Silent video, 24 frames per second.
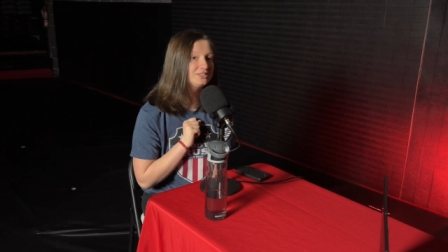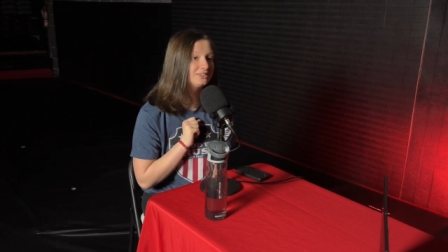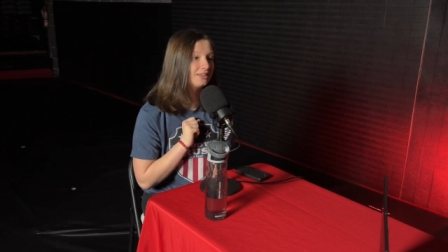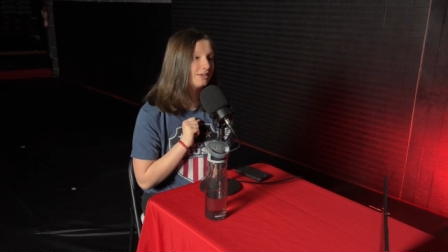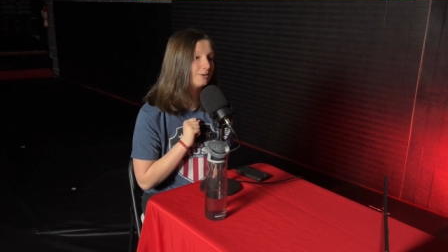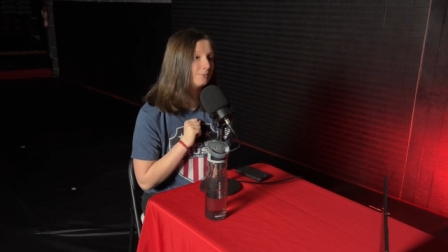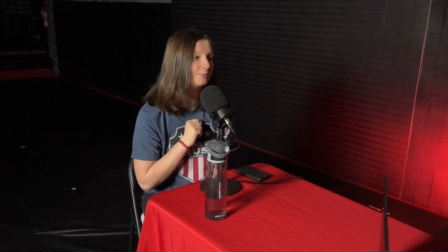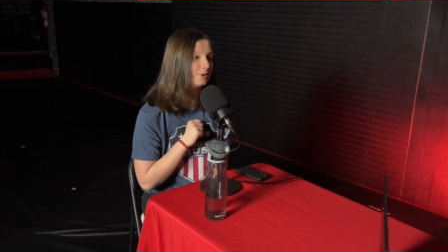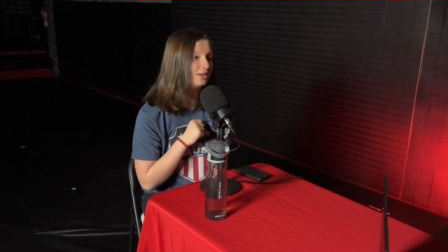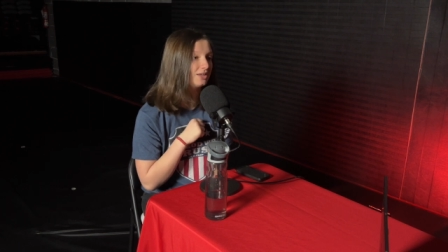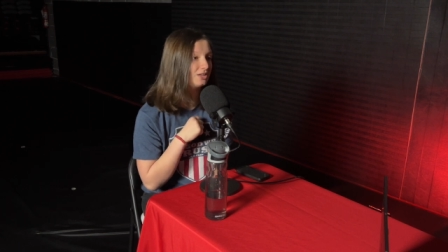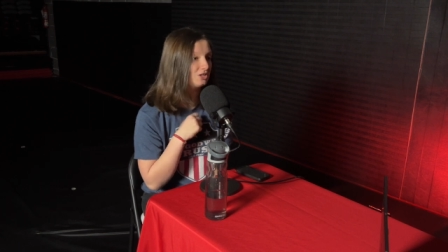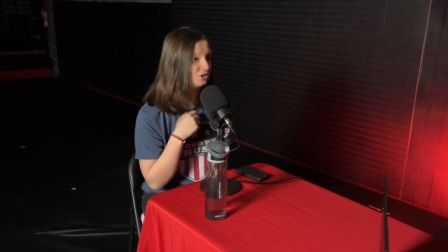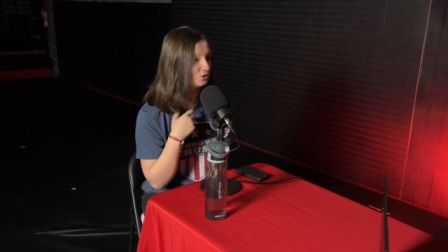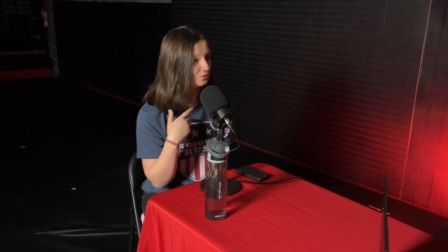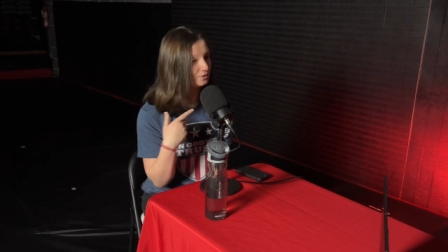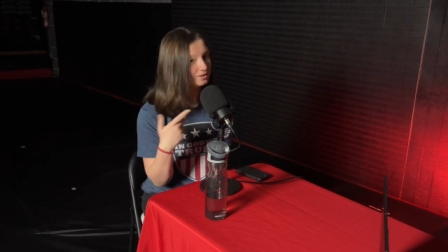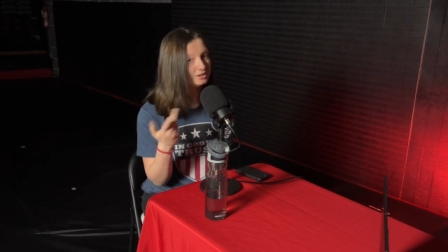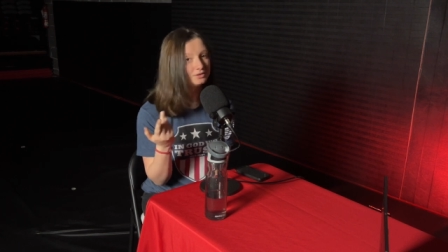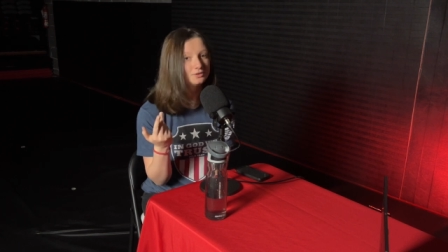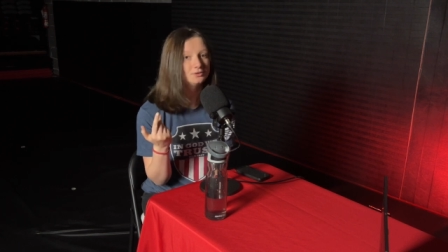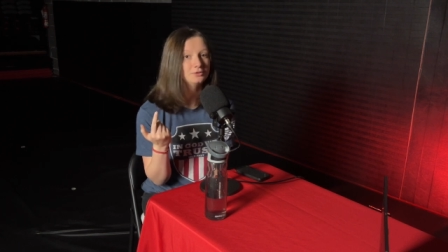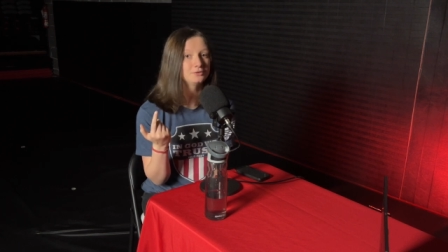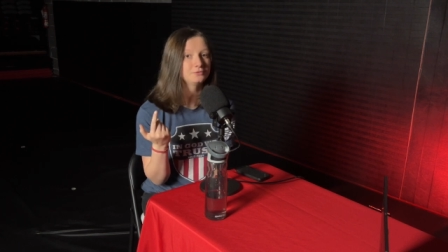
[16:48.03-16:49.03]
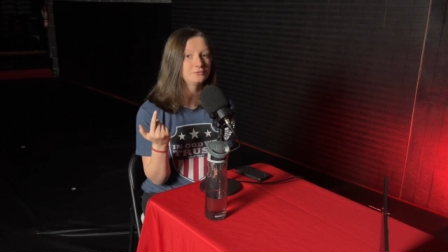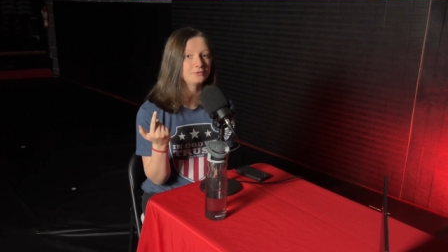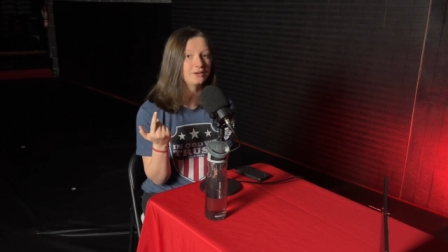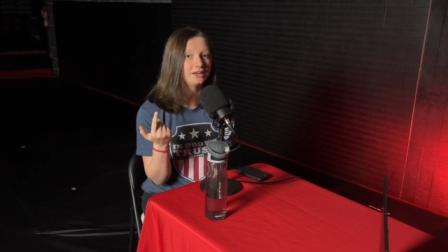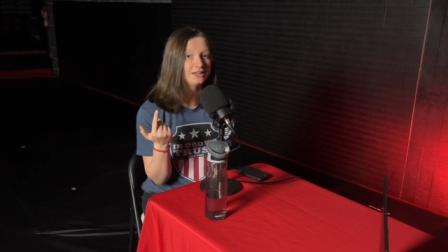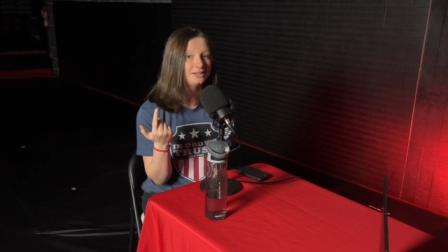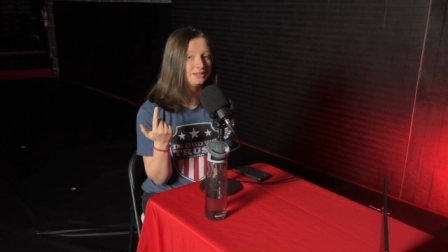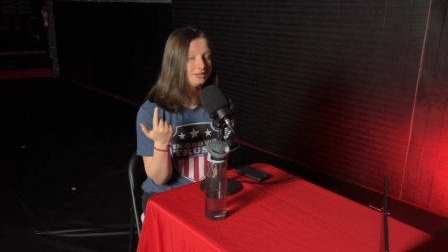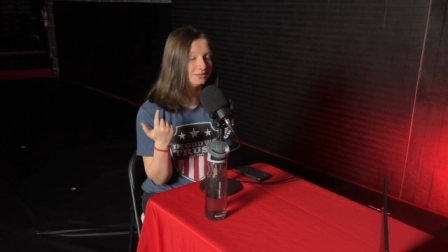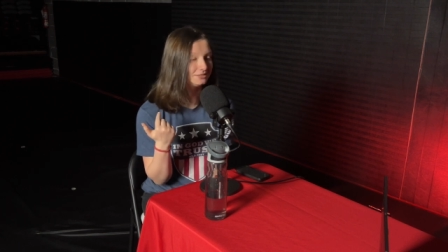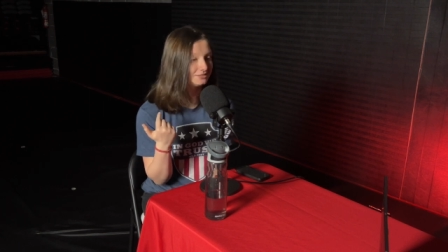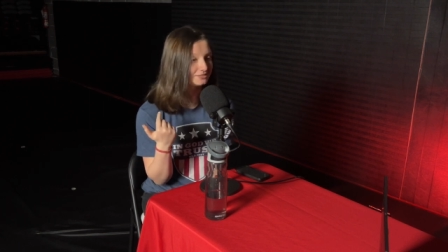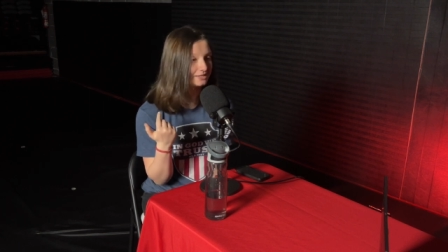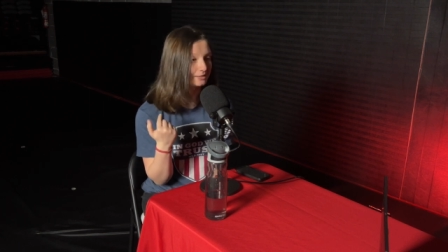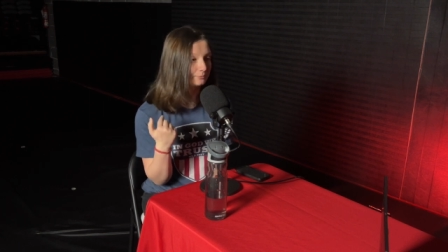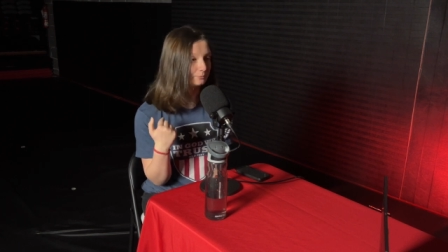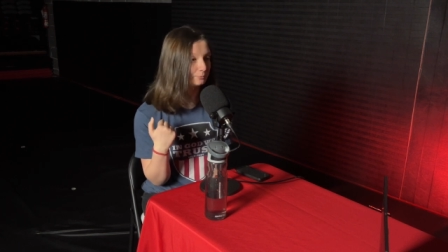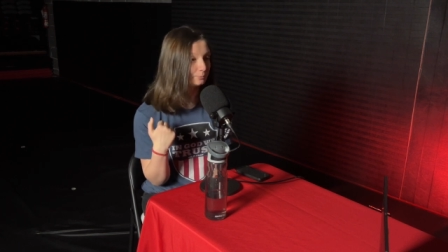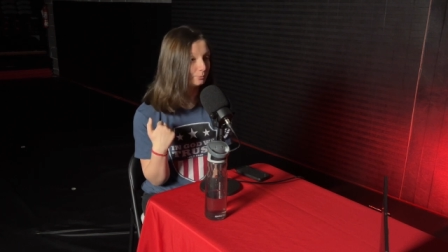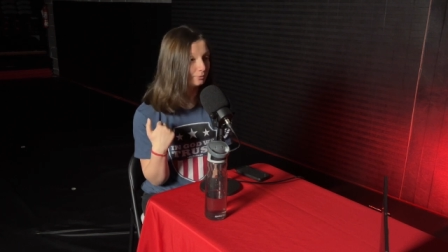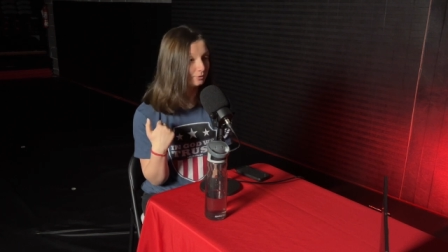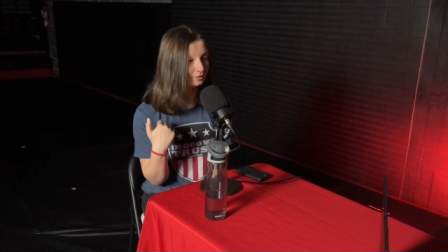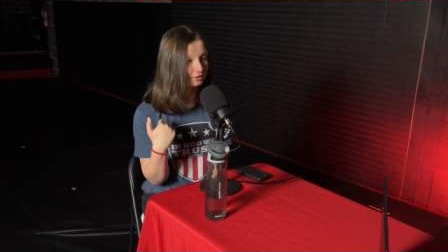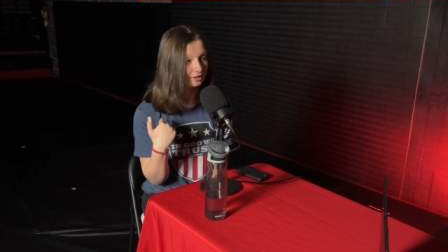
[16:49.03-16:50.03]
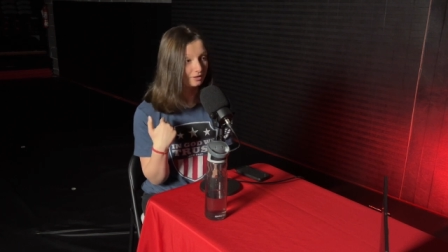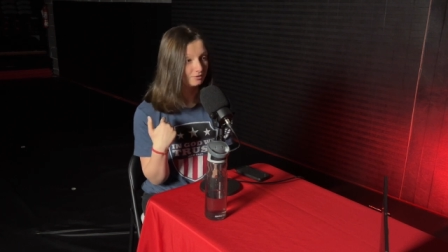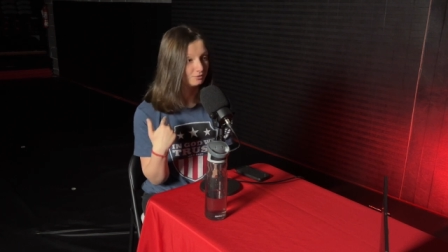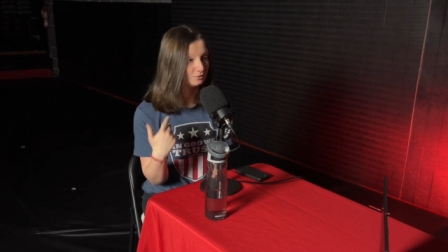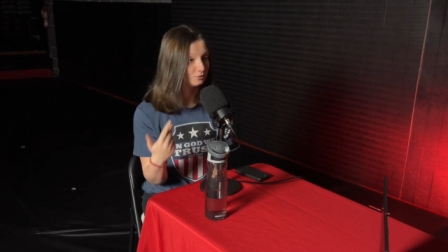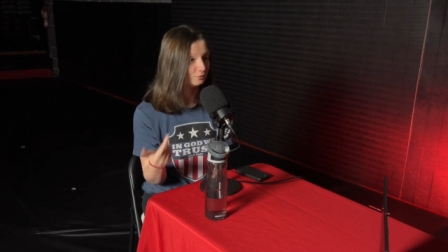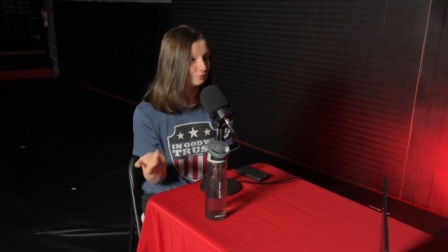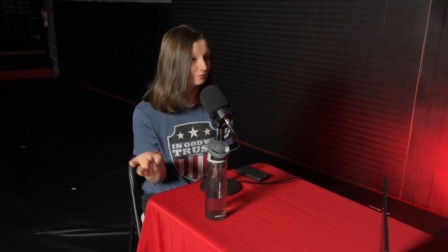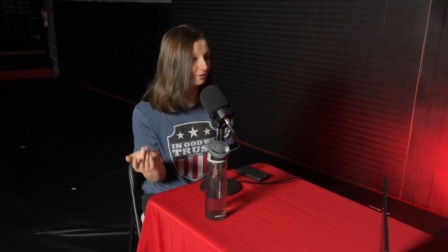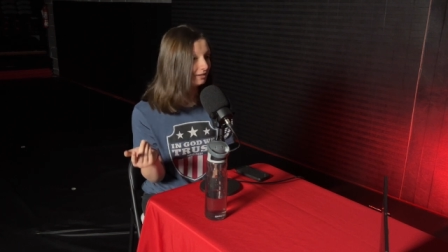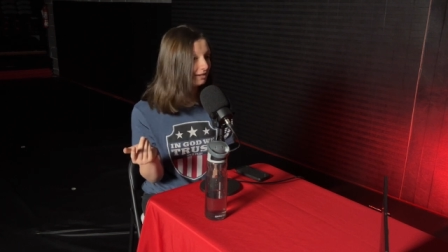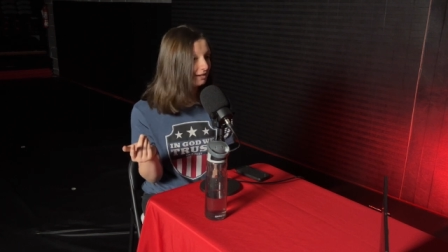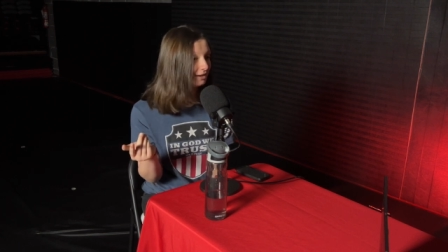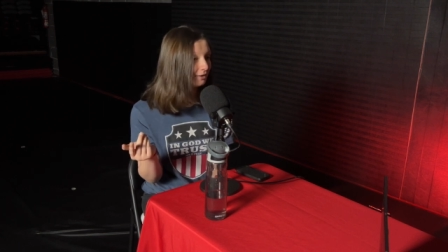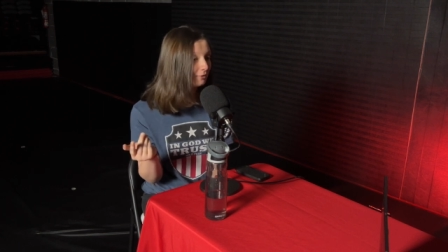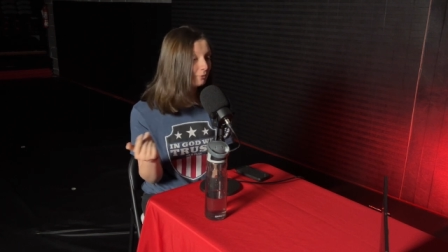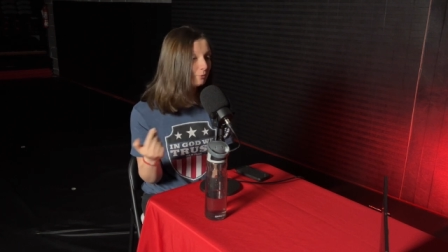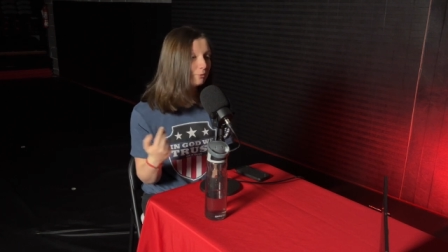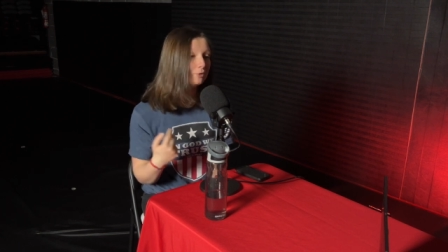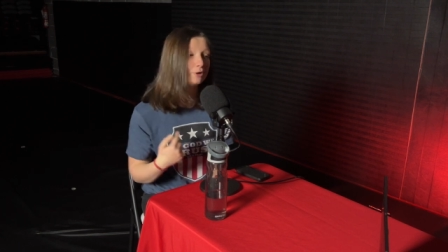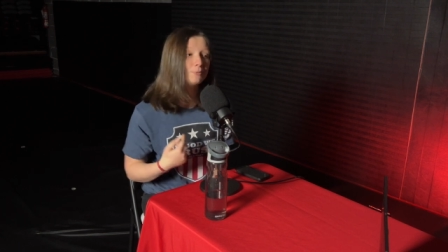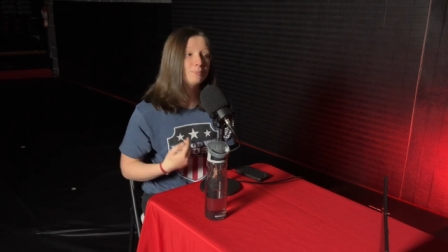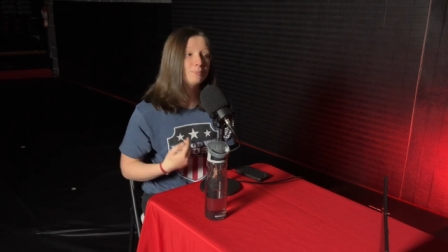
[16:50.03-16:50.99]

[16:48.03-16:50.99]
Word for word: That way you get notified anytime we put out a new video or